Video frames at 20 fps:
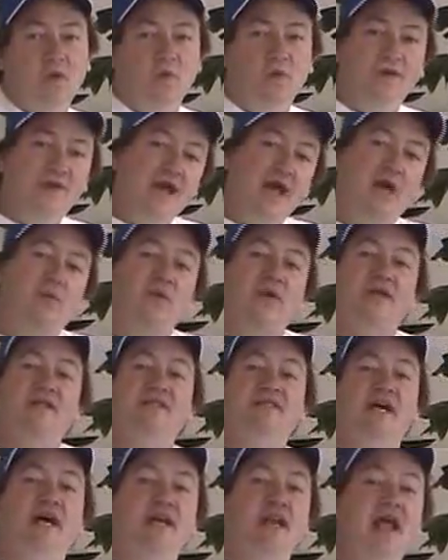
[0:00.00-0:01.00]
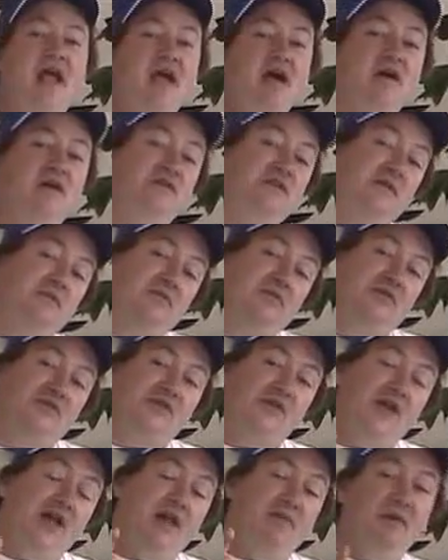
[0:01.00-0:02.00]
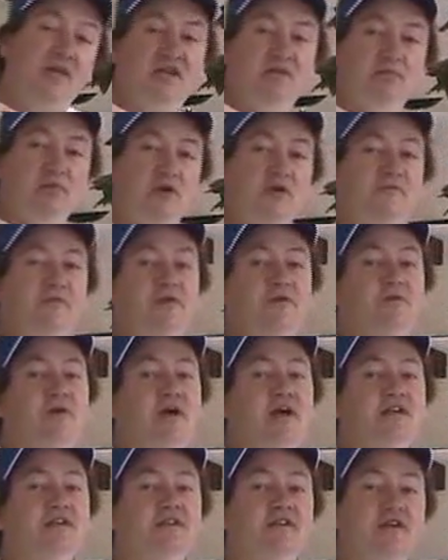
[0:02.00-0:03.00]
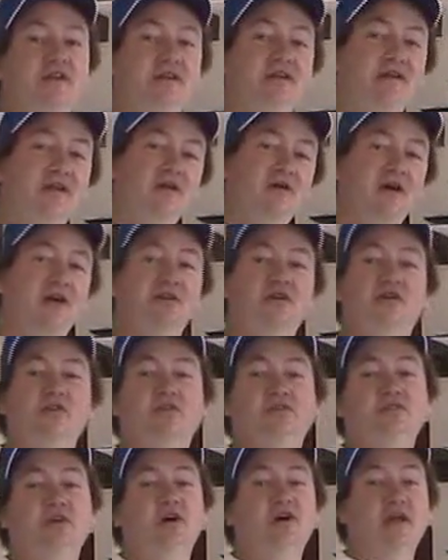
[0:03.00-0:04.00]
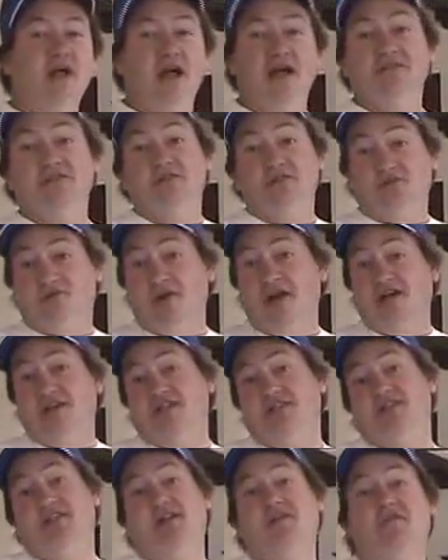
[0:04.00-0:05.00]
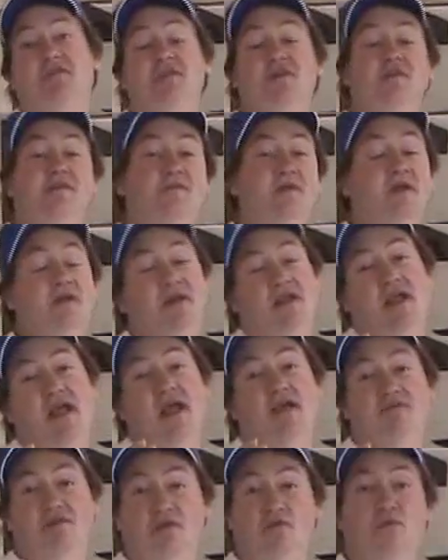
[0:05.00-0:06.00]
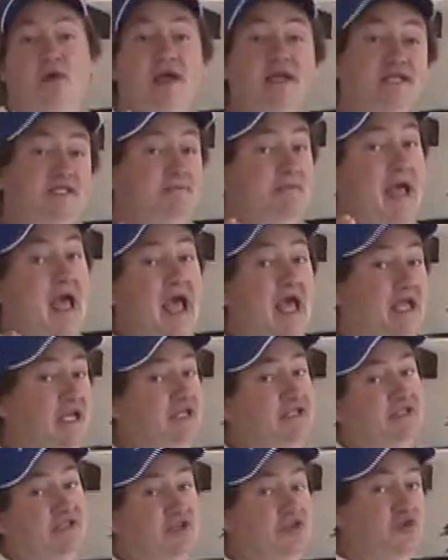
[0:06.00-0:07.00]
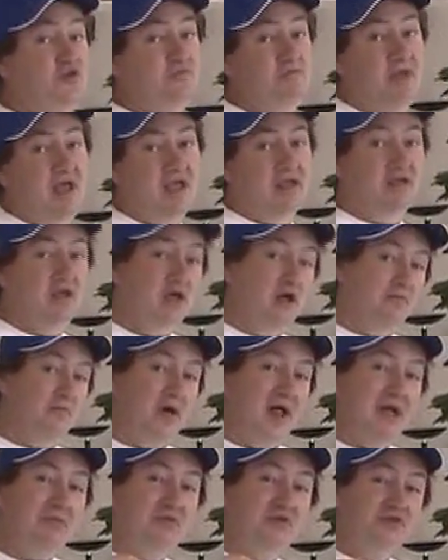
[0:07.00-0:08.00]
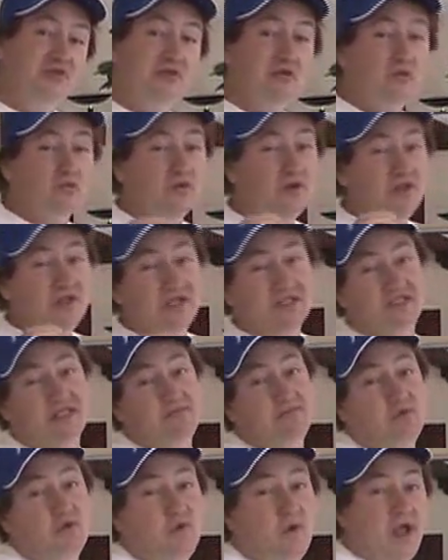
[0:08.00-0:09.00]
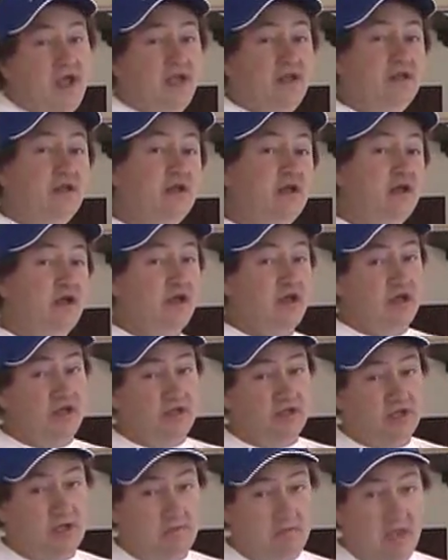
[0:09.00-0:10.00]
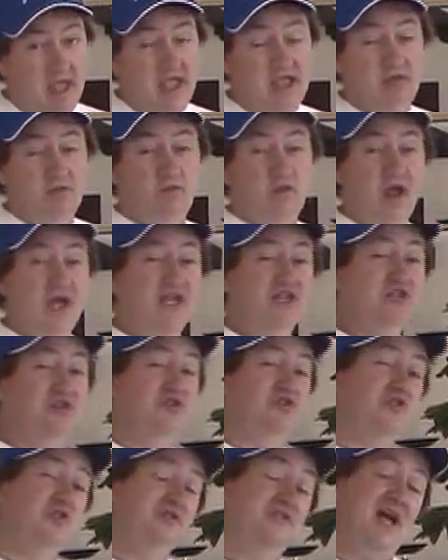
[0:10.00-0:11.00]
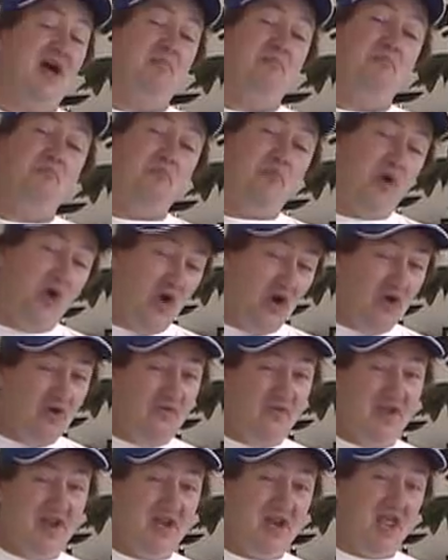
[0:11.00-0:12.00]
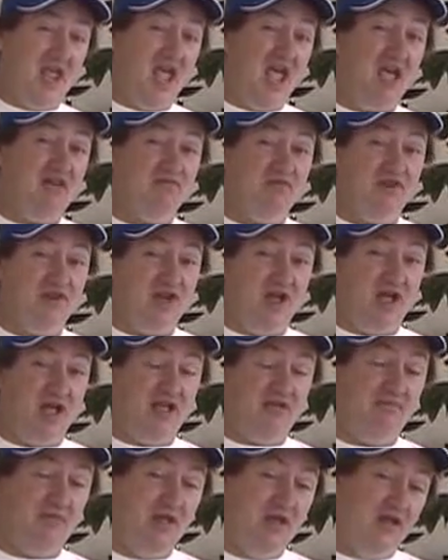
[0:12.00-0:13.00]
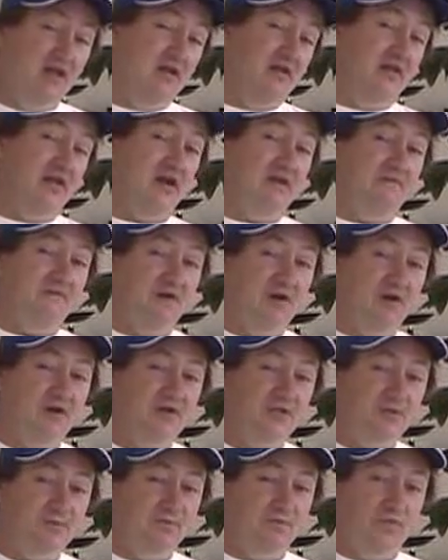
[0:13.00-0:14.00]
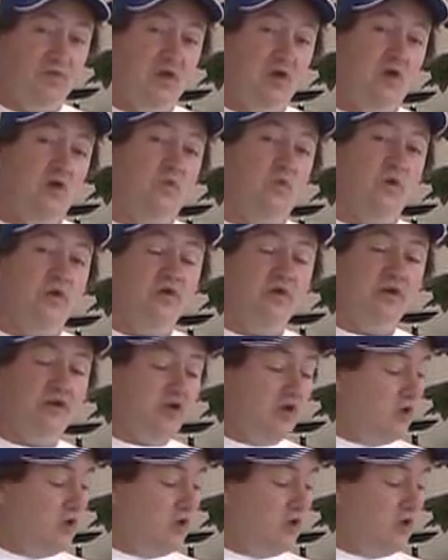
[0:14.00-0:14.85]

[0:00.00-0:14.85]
Well, now we're inside the house, and I'm going to show you how to make the perfect rice. Now, I know there's all kinds of directions and everything on make, every rice package that you make, but I'm going to show you a really simple way to make rice that turns out perfect every time. Now first, we're going to